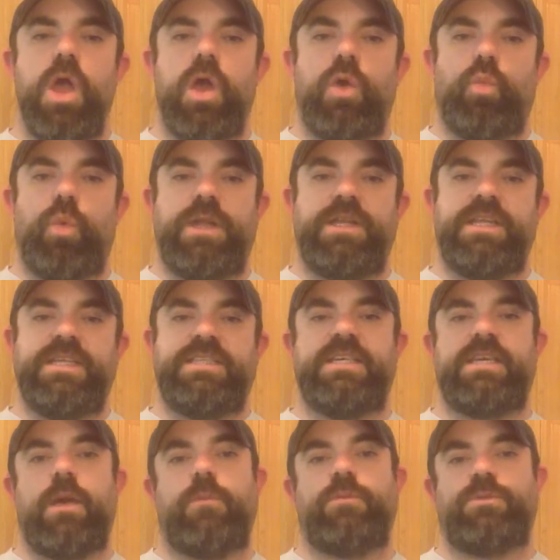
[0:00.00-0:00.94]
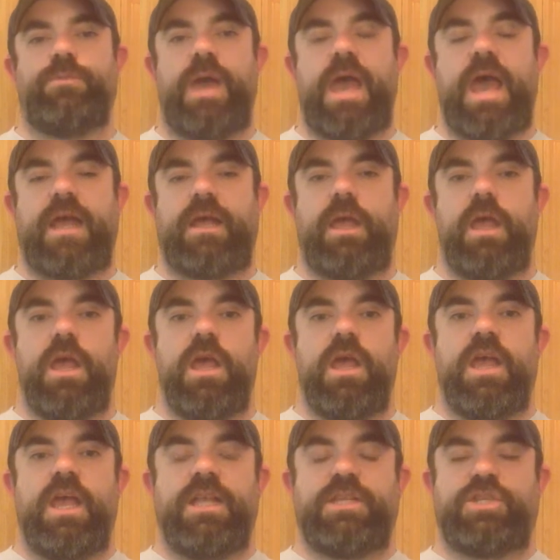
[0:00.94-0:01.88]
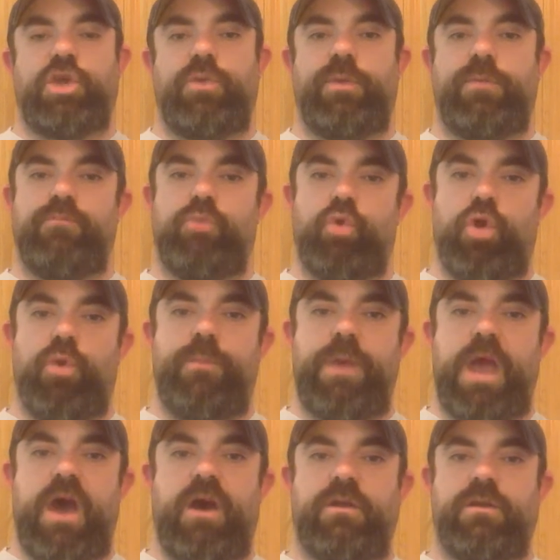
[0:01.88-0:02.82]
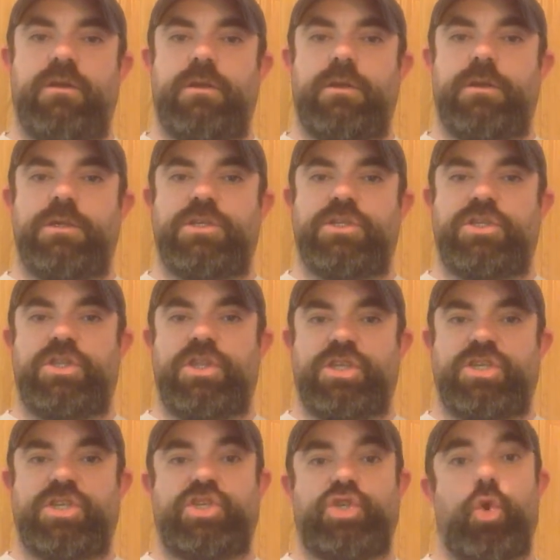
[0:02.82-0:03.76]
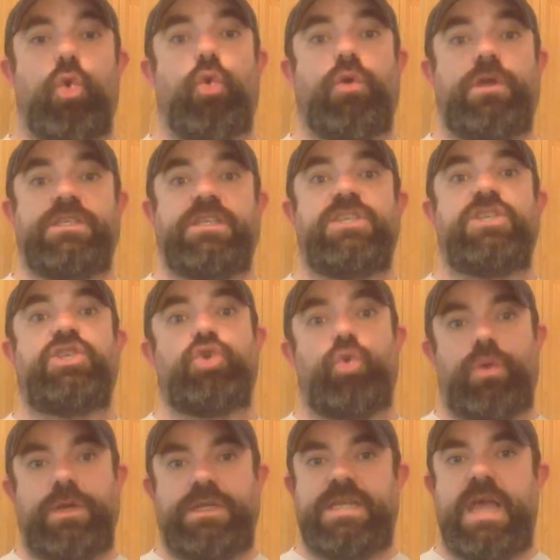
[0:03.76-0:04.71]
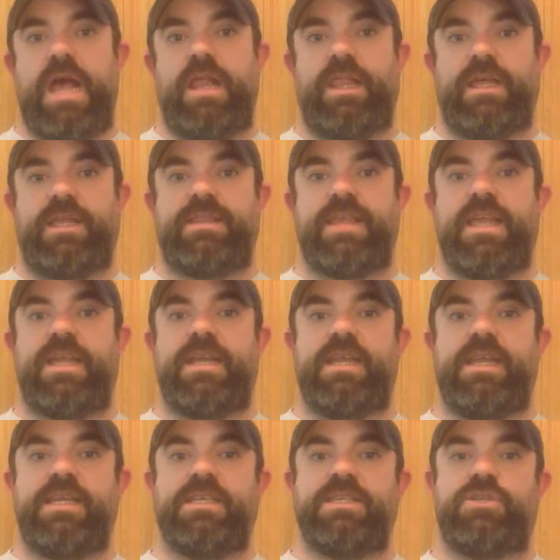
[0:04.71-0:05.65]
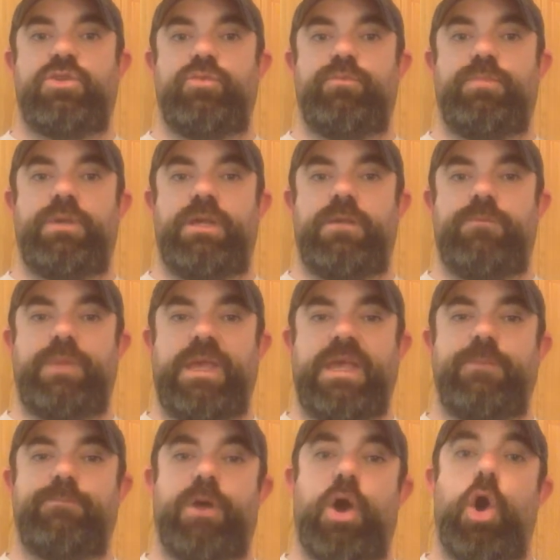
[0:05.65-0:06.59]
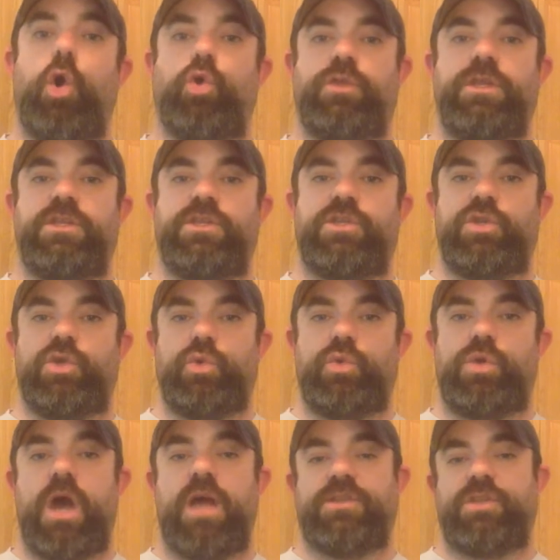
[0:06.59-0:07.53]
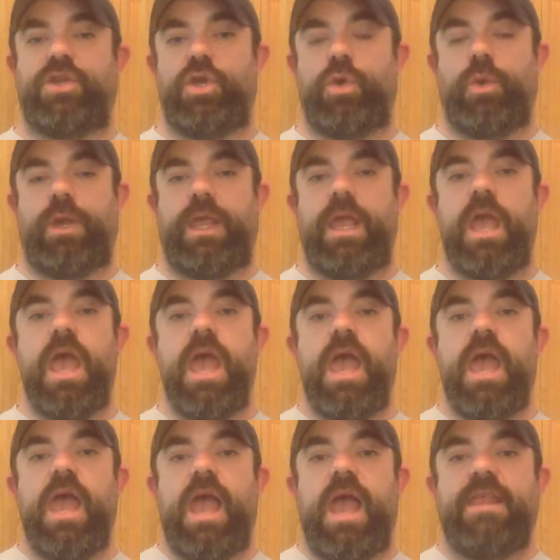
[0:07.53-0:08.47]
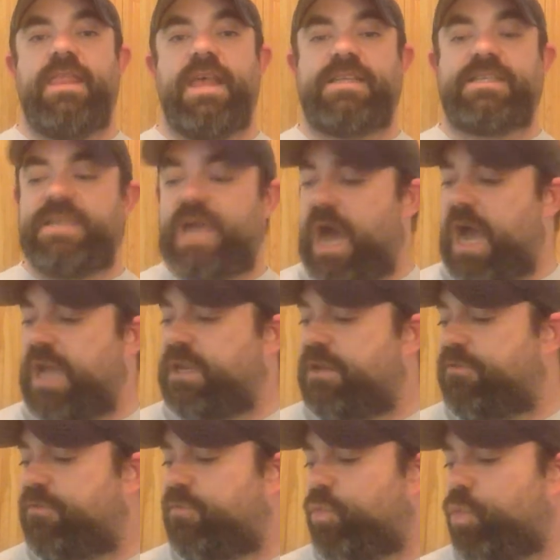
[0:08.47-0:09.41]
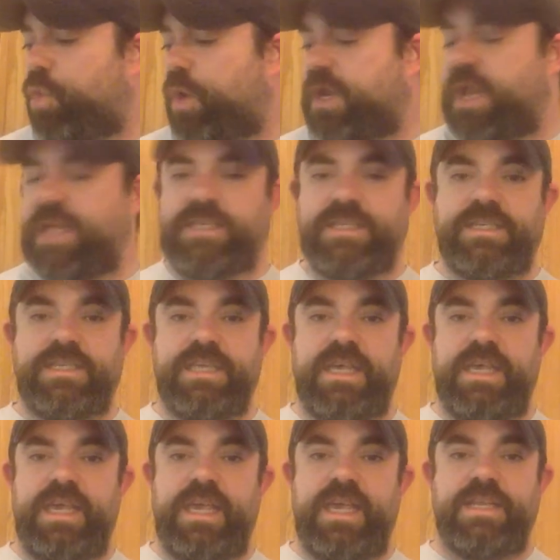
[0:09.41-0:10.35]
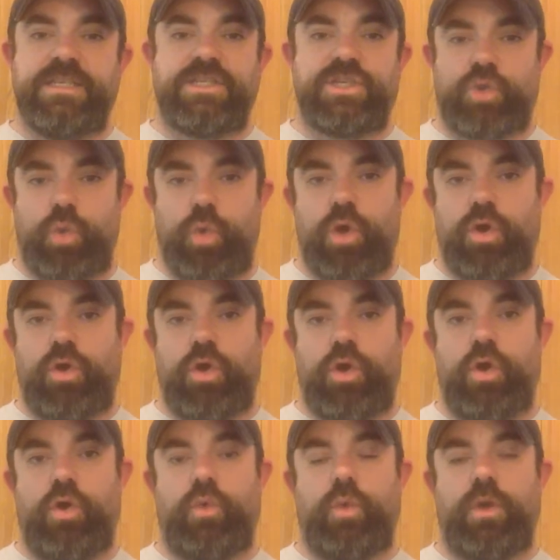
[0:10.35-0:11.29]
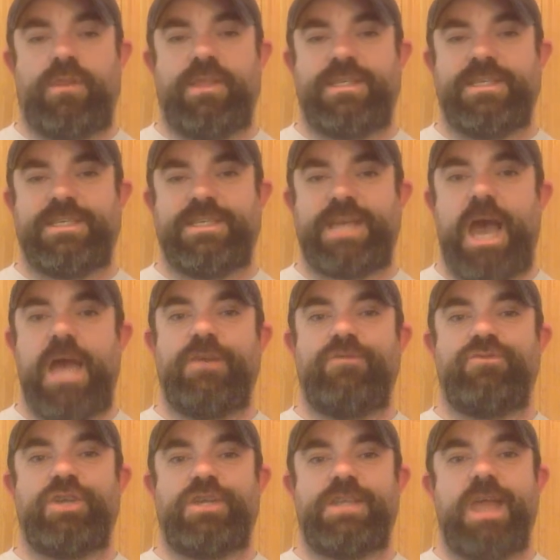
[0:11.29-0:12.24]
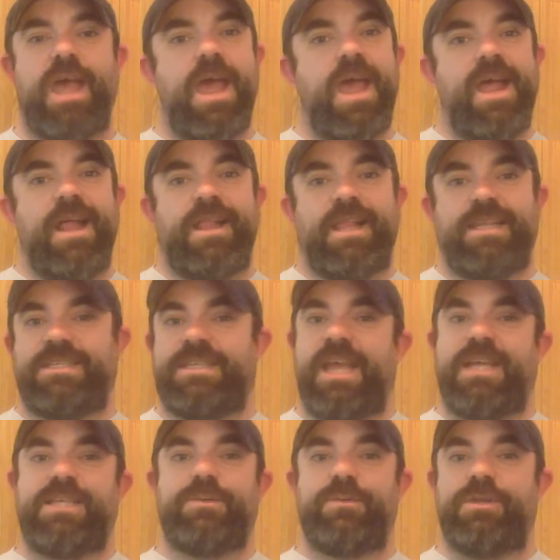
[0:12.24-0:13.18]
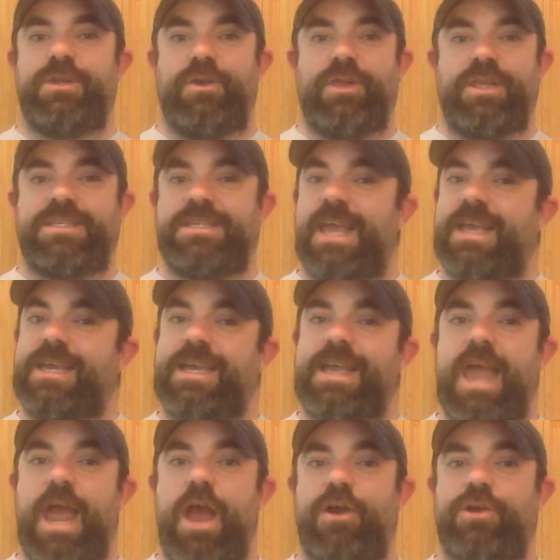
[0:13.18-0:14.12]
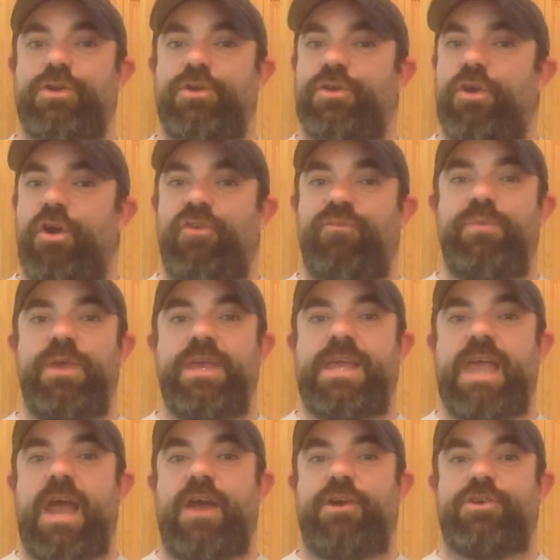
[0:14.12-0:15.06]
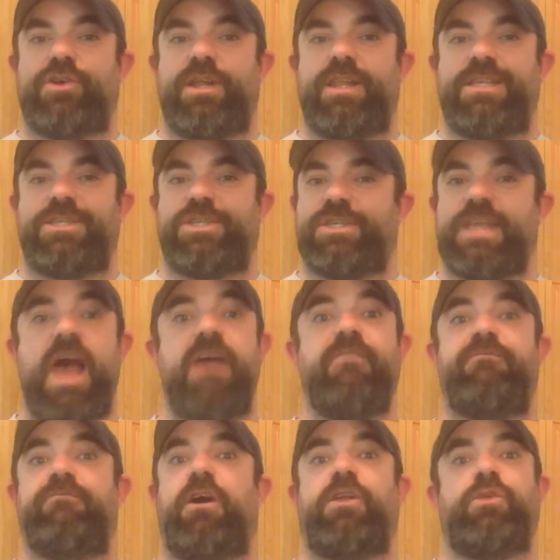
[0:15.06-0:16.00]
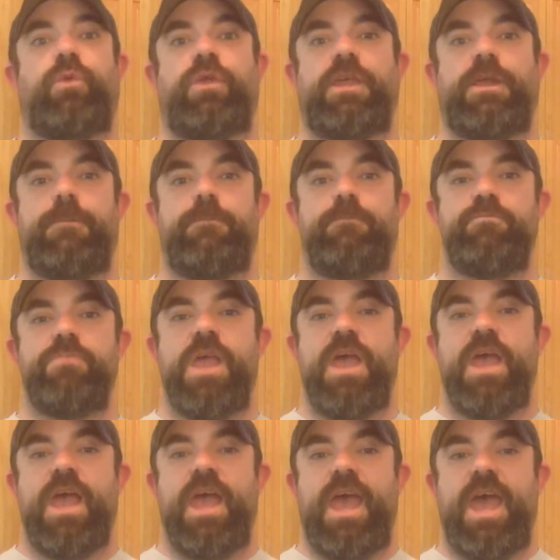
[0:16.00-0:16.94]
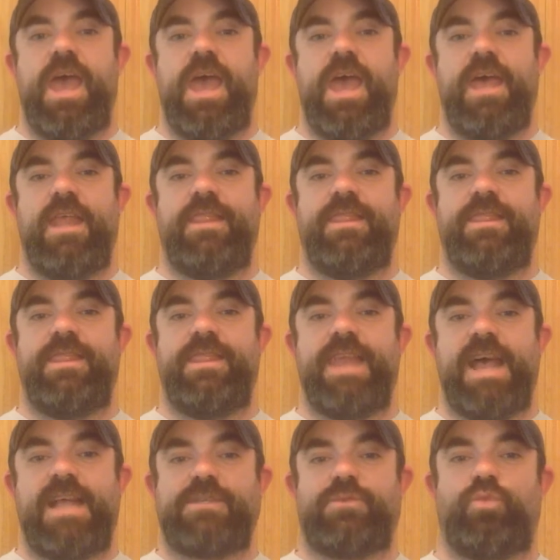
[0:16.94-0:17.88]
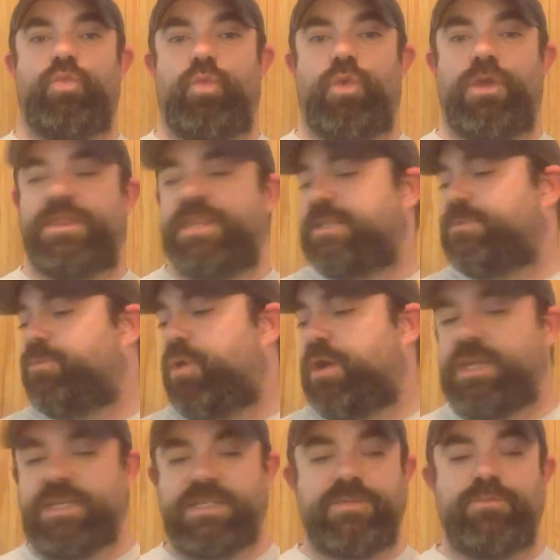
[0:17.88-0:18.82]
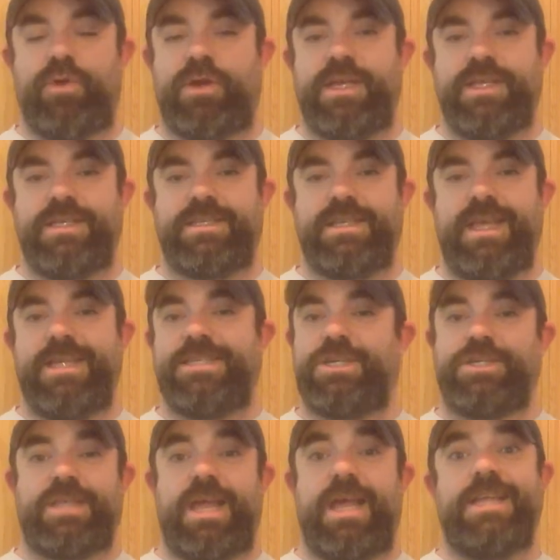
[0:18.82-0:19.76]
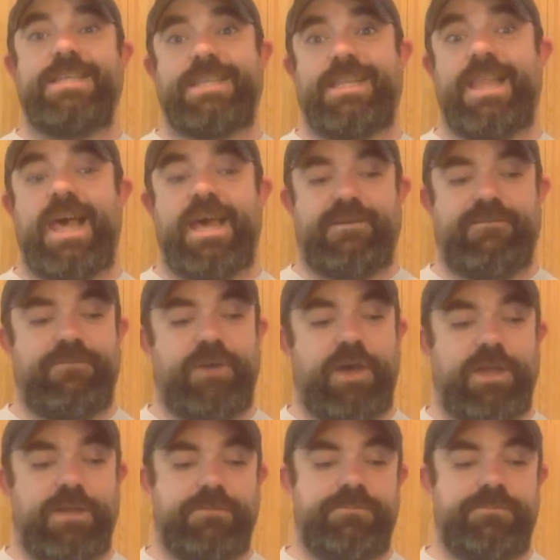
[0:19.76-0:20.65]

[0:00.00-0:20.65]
when DC comes back, it's going to be more about the stories and storytelling than it is being beholden to continuity. And that's kind of what I see in Squirrel Girl, where this is kind of just, let's take a character, an offbeat character, and let's just have fun with it. And that's what this book is. This book is, it's a lot of fun.